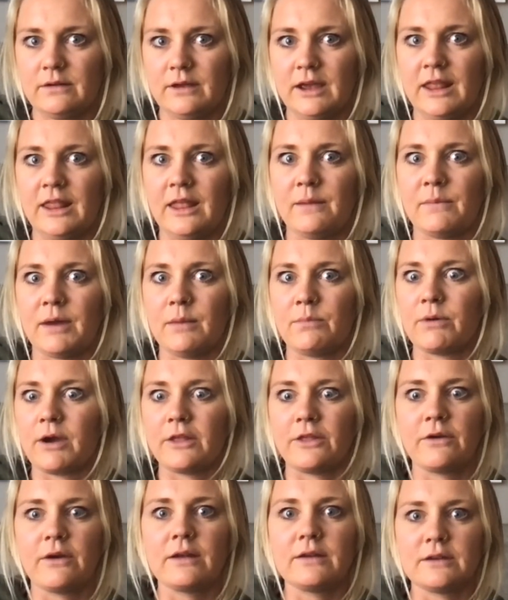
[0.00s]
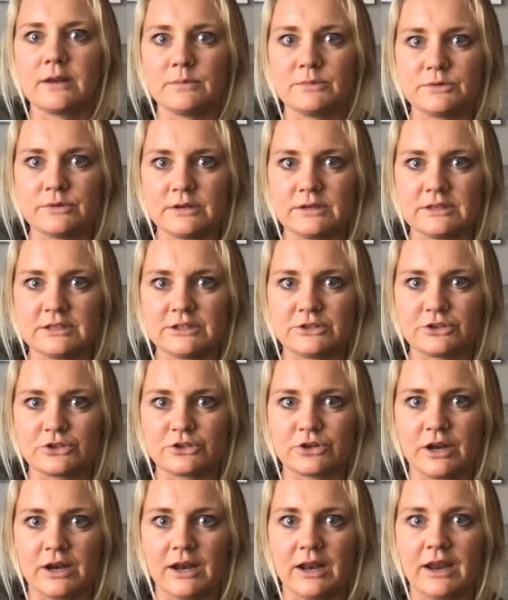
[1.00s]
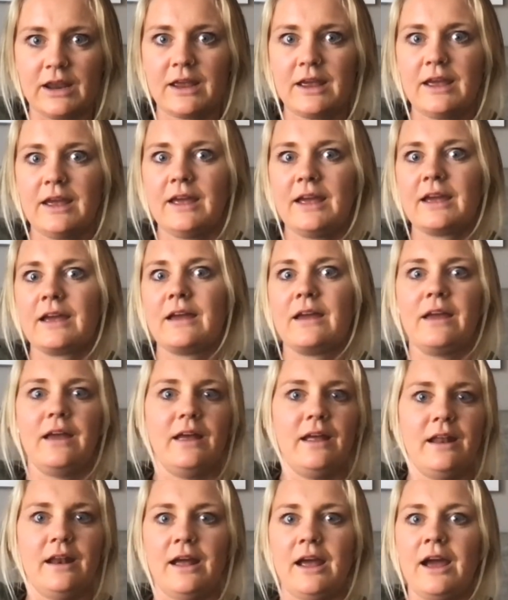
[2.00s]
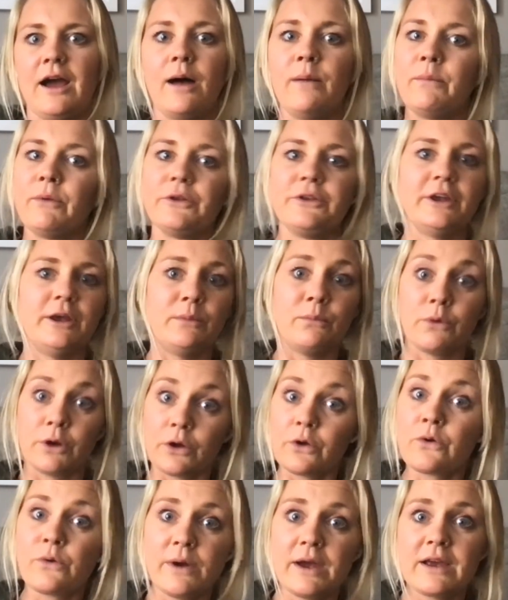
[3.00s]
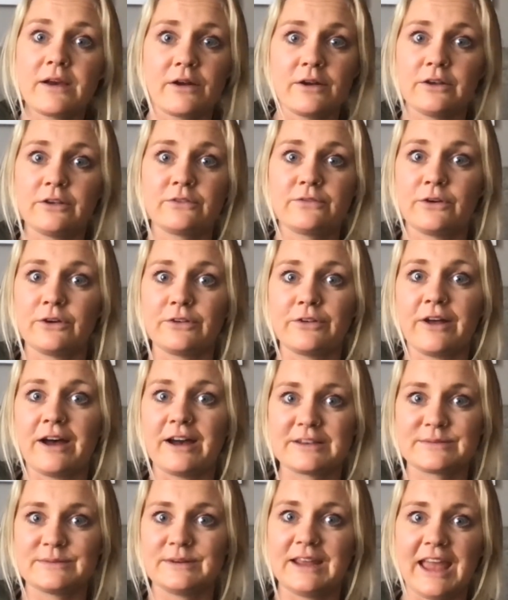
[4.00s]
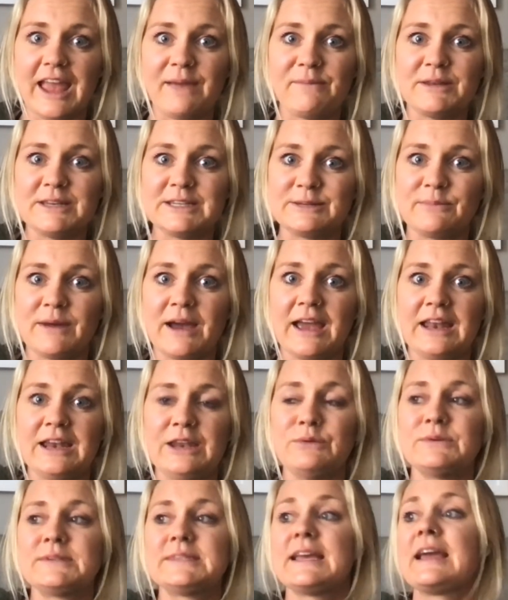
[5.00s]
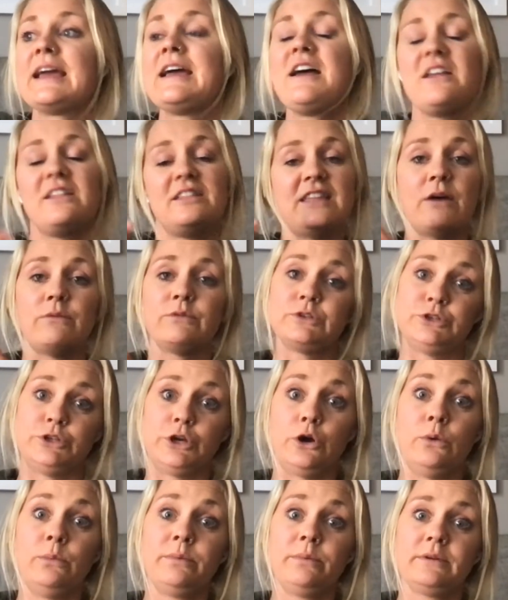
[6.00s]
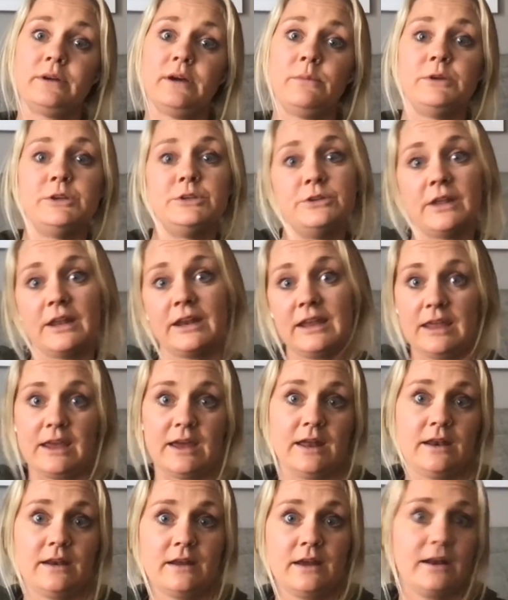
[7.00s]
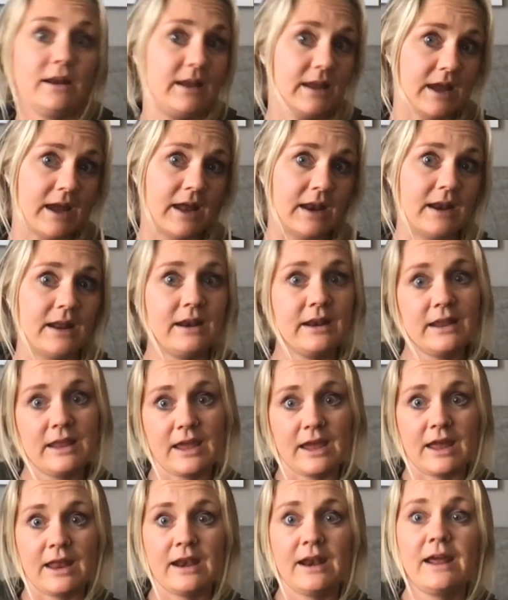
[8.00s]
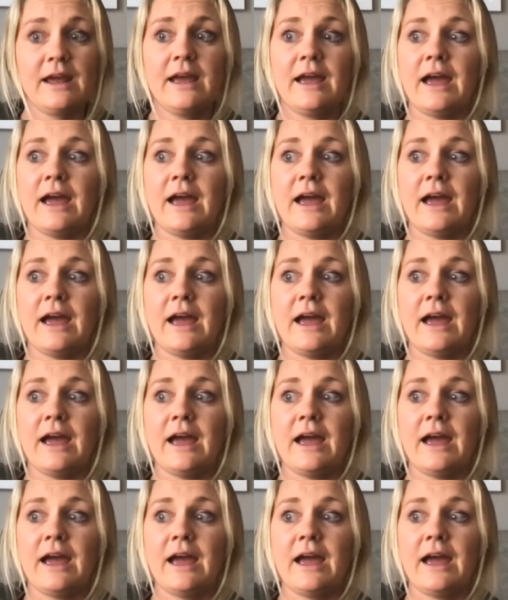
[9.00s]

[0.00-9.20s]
And then my brother ended up doing teacher training, and I humbled him real quick on his first class. When he came into mine, he was like, "That was dope. I'm going to do that again and again and again."